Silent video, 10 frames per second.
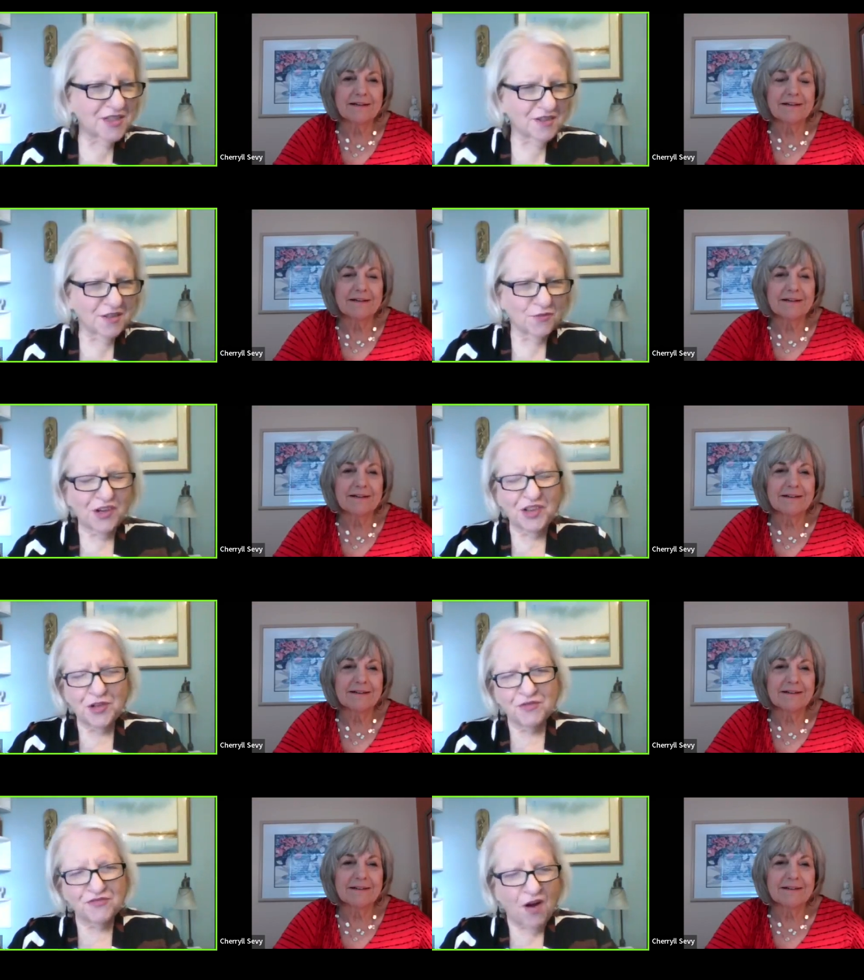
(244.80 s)
Speaker 1: do you know where do
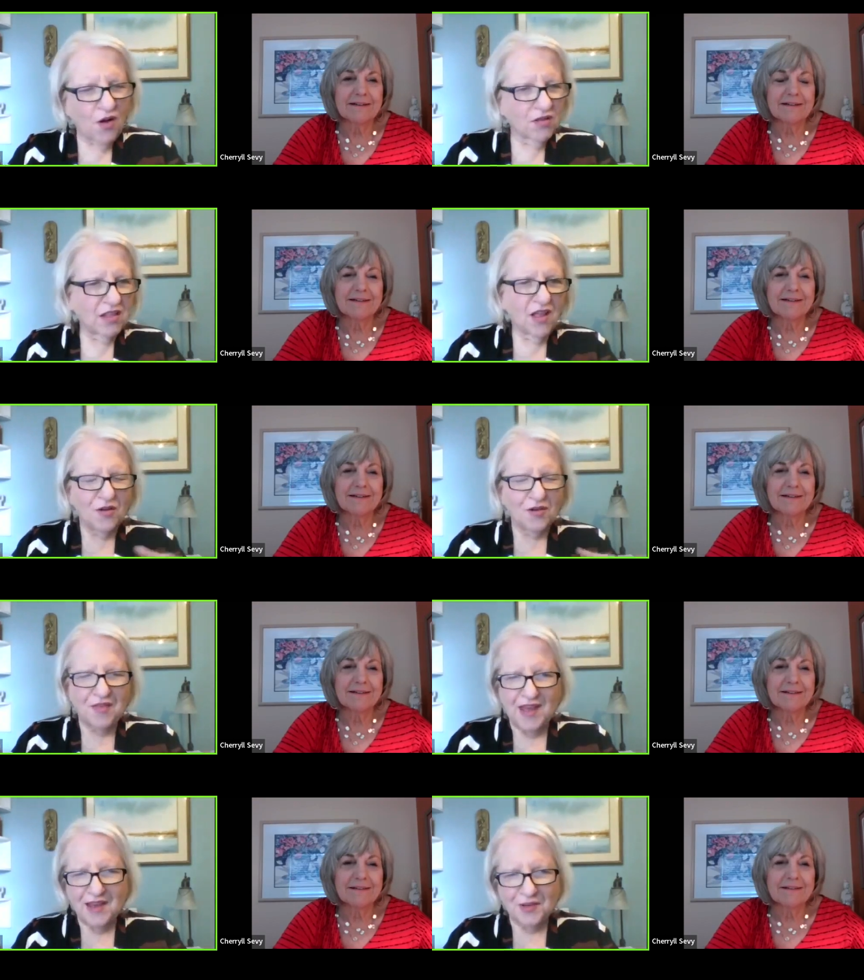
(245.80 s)
you fall along
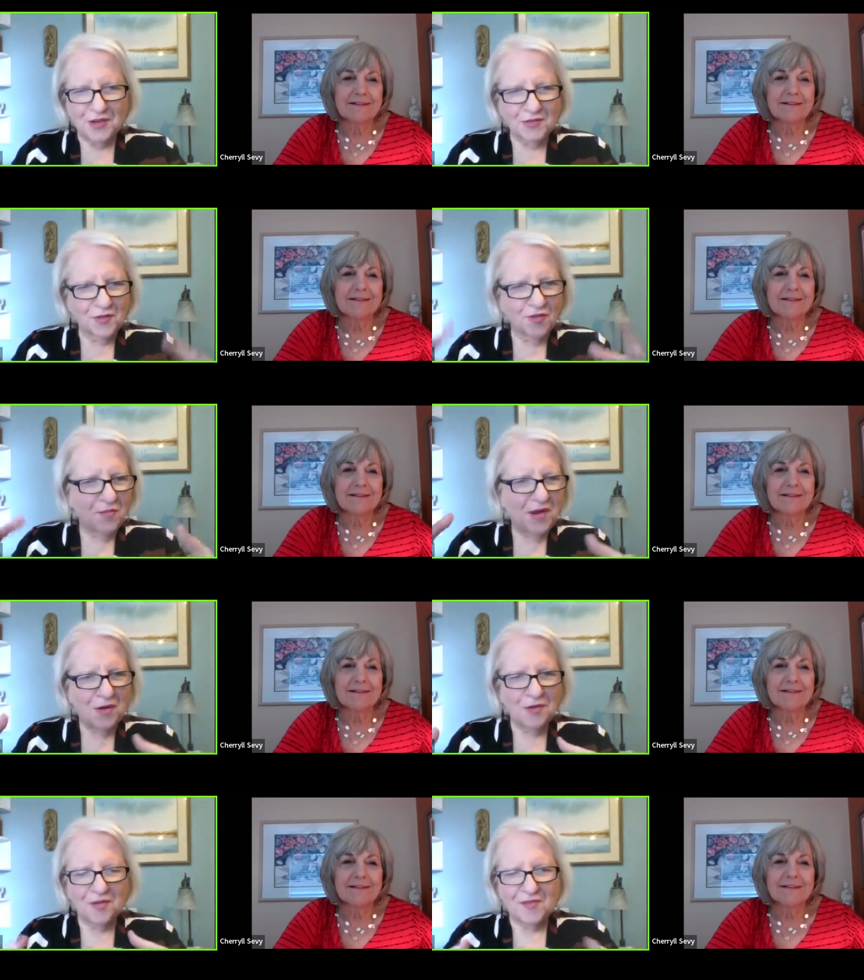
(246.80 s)
that? Are you a little
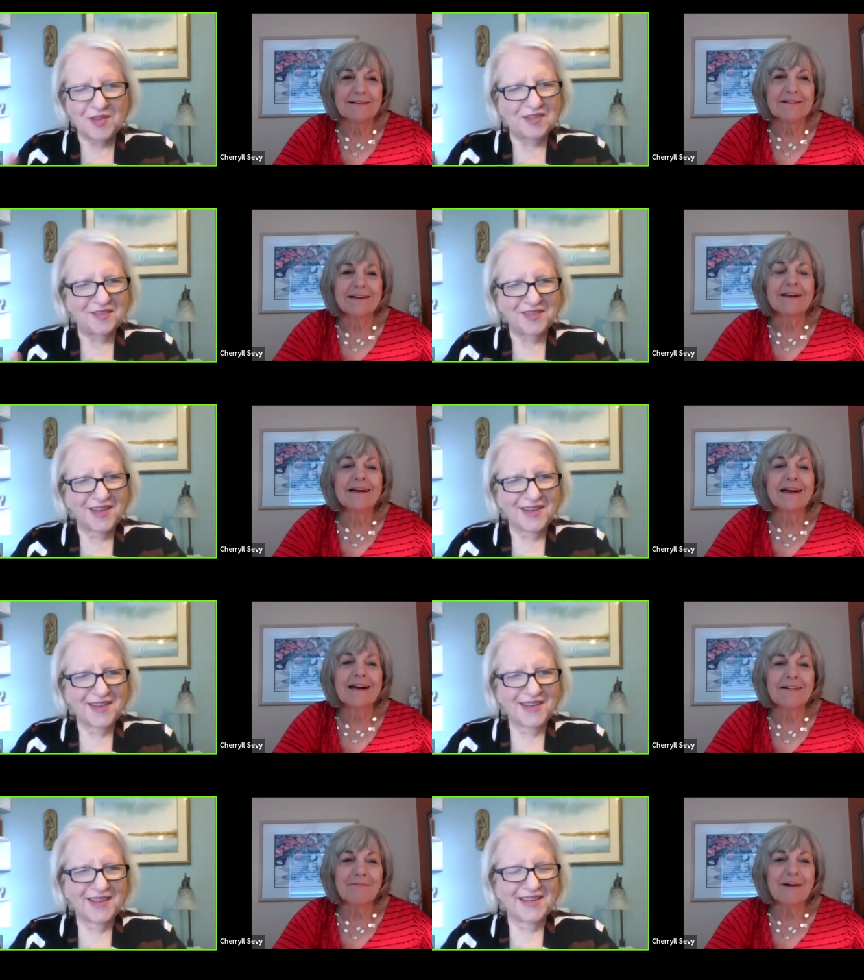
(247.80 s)
both? I mean,
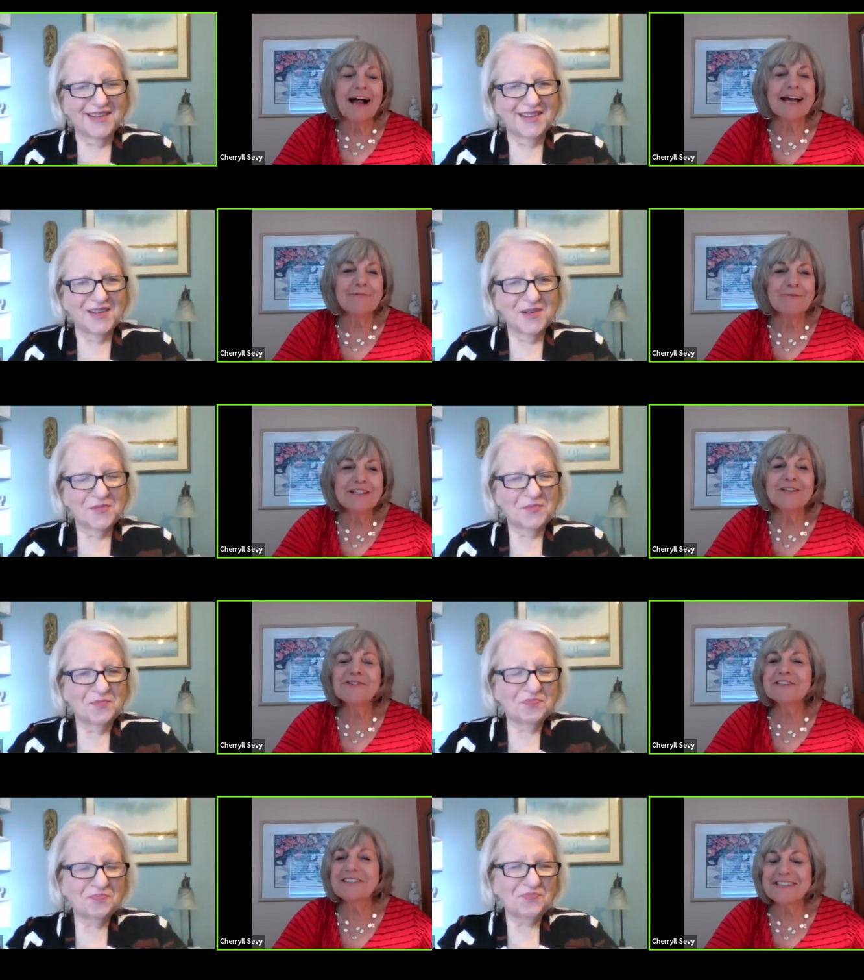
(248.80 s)
well, I would
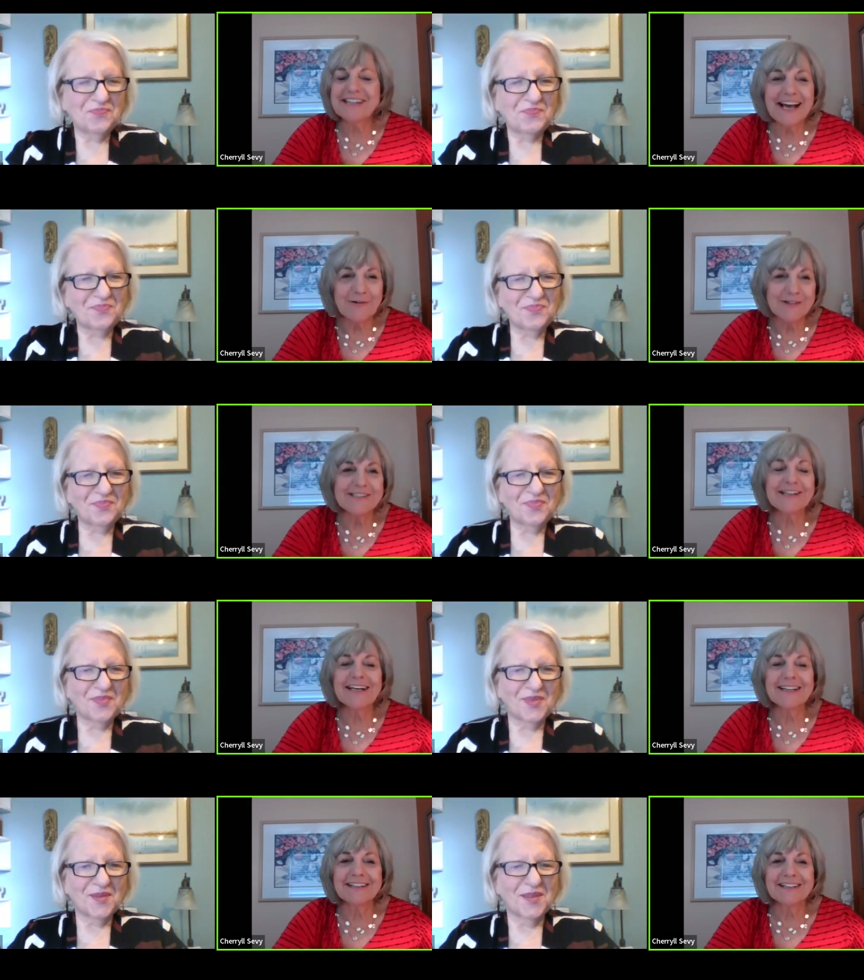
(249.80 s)
used to say
Speaker 2: I was
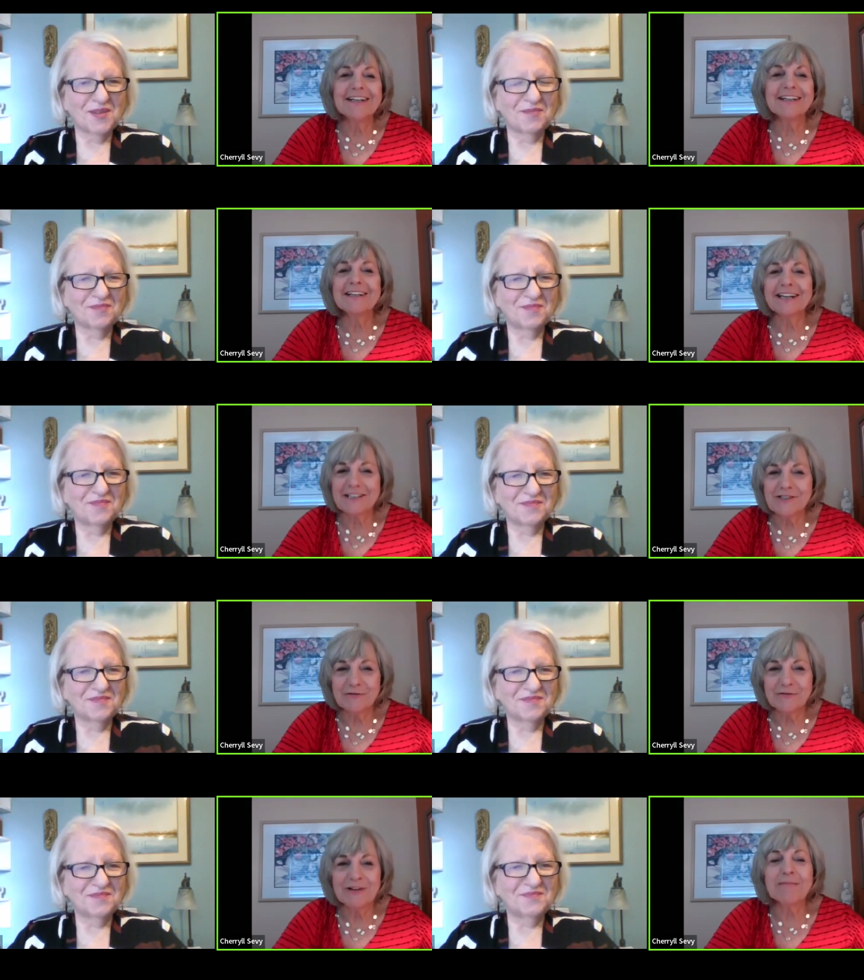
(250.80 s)
like an, an, an
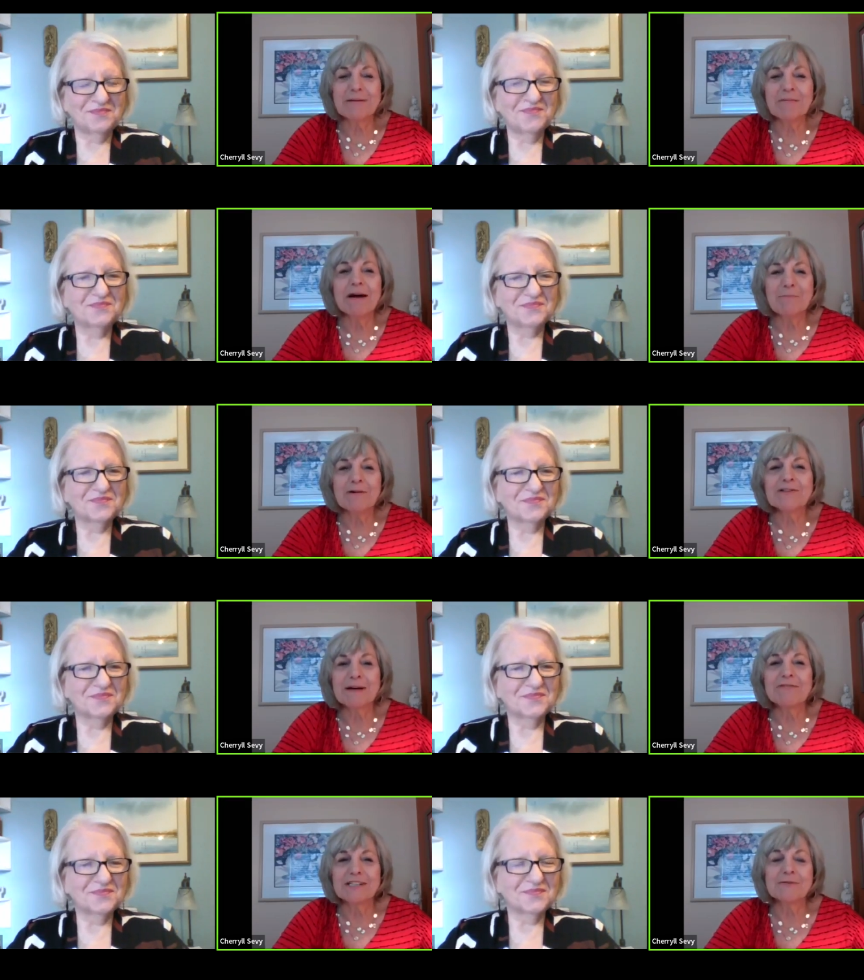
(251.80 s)
extrovert, and people, most of
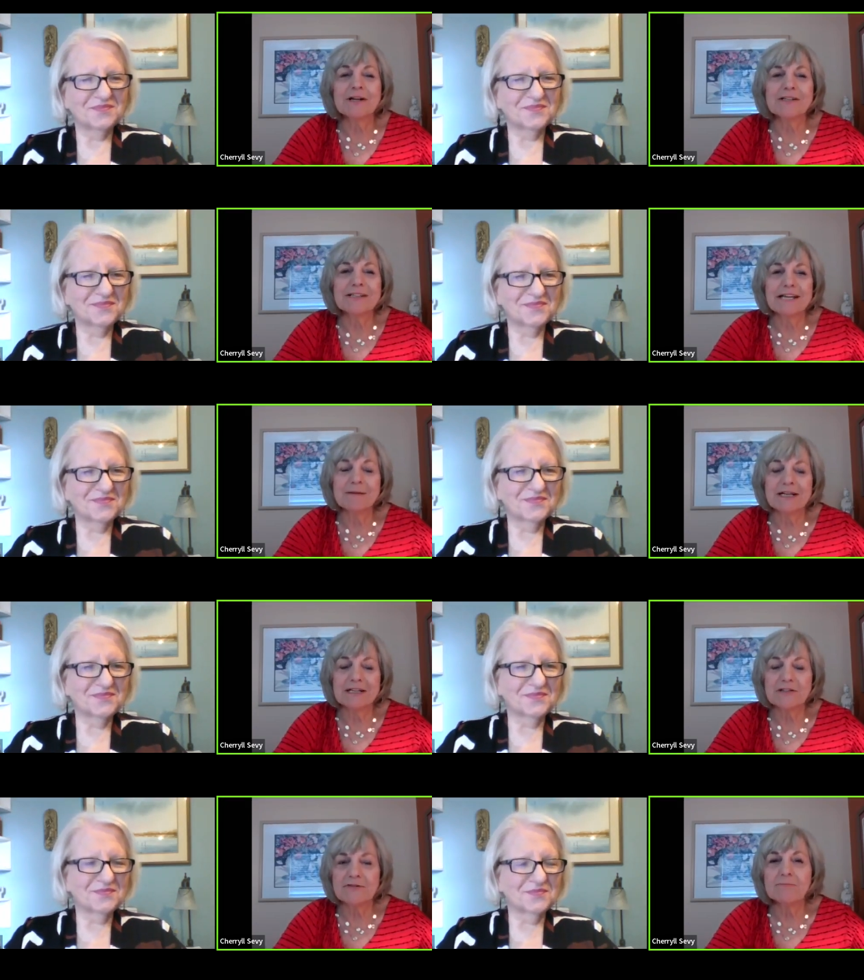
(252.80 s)
my friends would all say I'm an
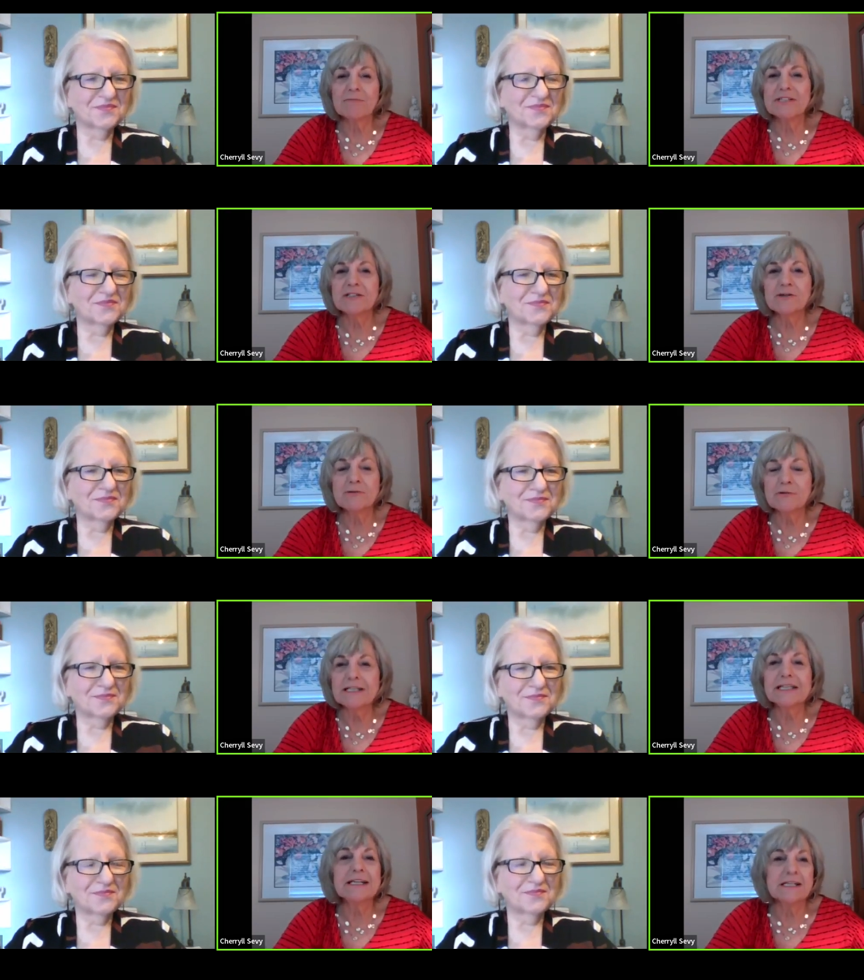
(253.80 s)
extrovert. But I do
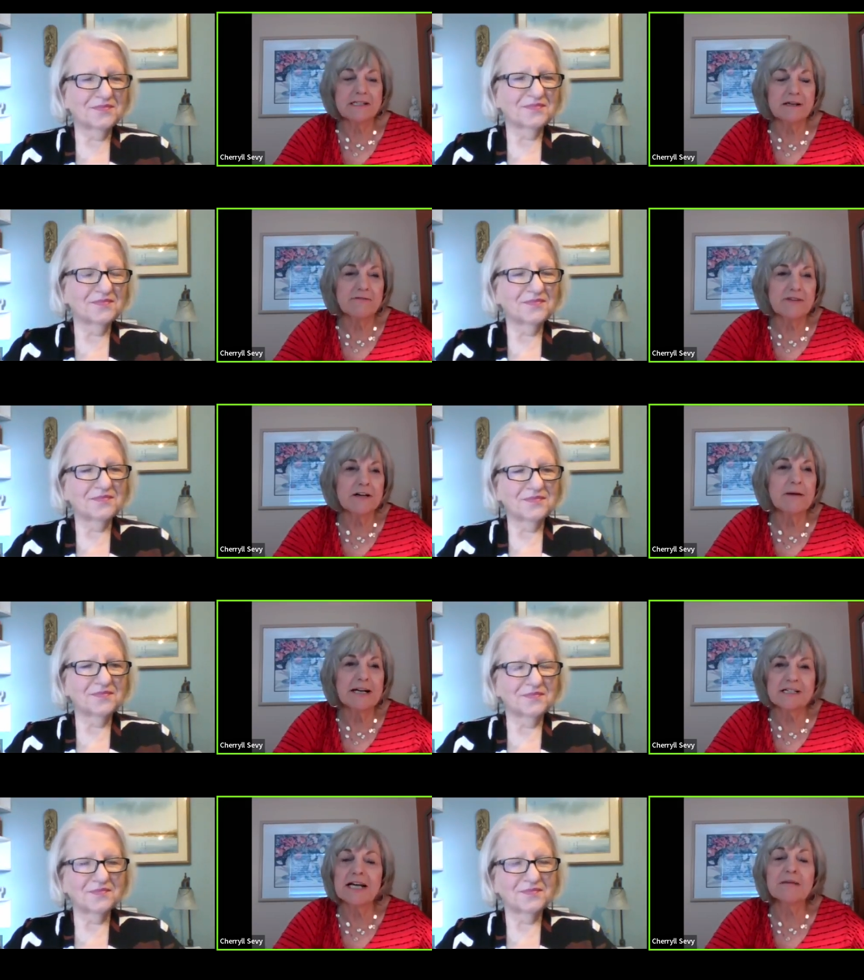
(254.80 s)
need a, a fair
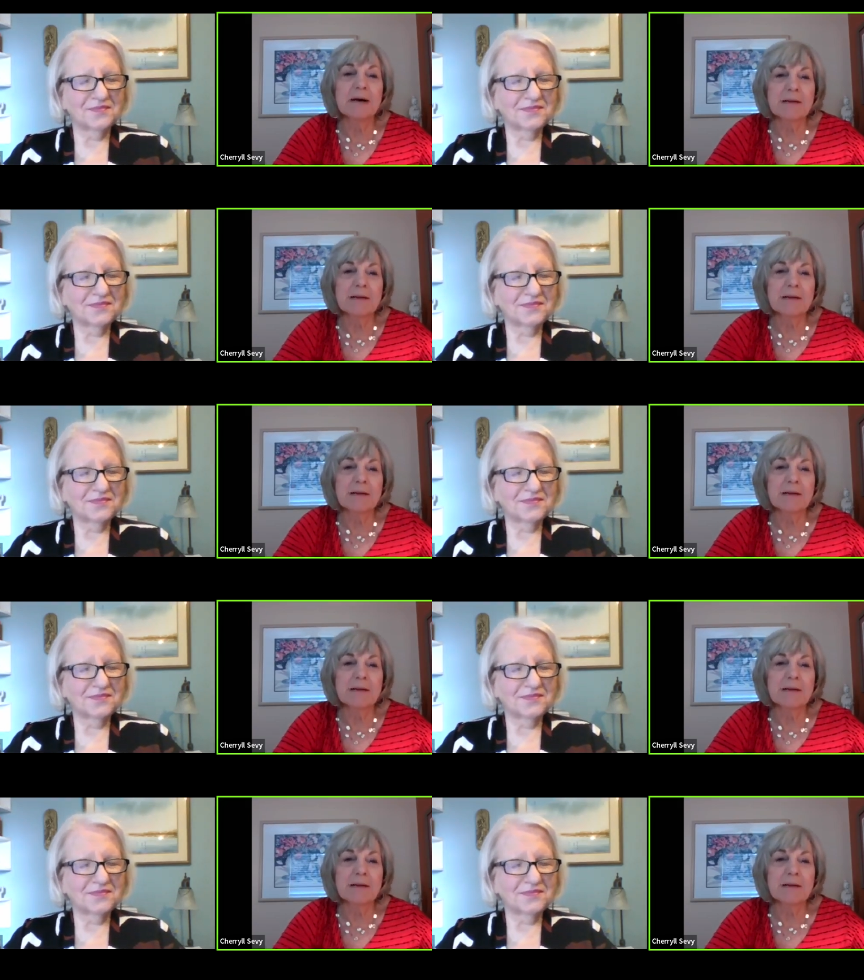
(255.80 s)
amount of time